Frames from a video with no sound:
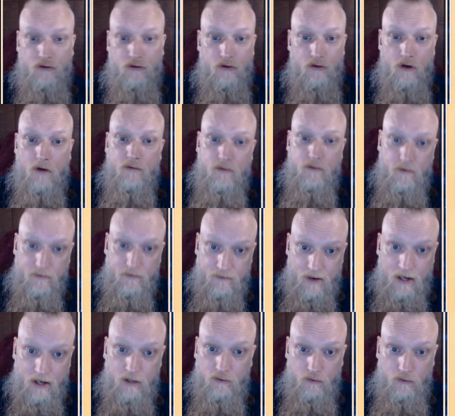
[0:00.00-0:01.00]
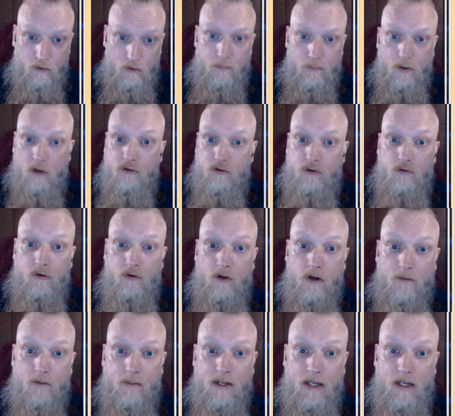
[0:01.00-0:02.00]
as an offer of thanks for the produce
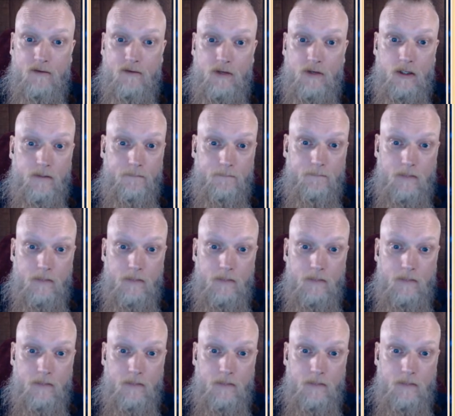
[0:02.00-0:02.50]
that I've been given.